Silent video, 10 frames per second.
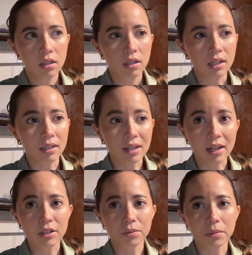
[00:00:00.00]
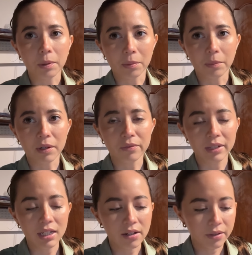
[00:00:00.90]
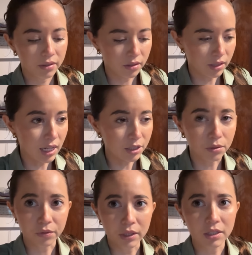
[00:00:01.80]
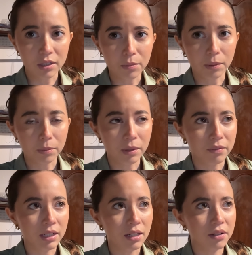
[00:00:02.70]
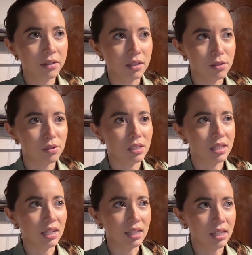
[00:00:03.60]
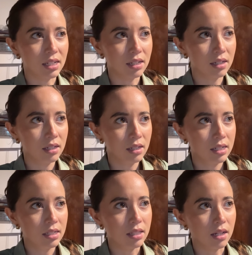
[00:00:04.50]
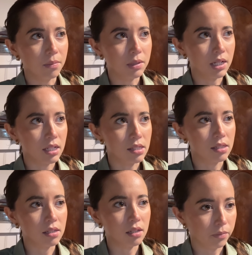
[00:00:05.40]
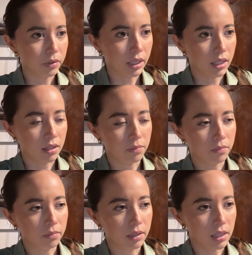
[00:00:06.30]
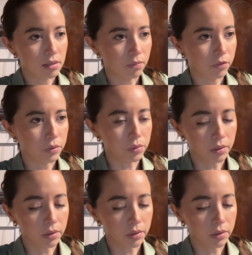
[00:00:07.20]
in the actual Purple Martin video, or the actual footage in the Purple Martin video. These are just like the, the updates. We gotta get some food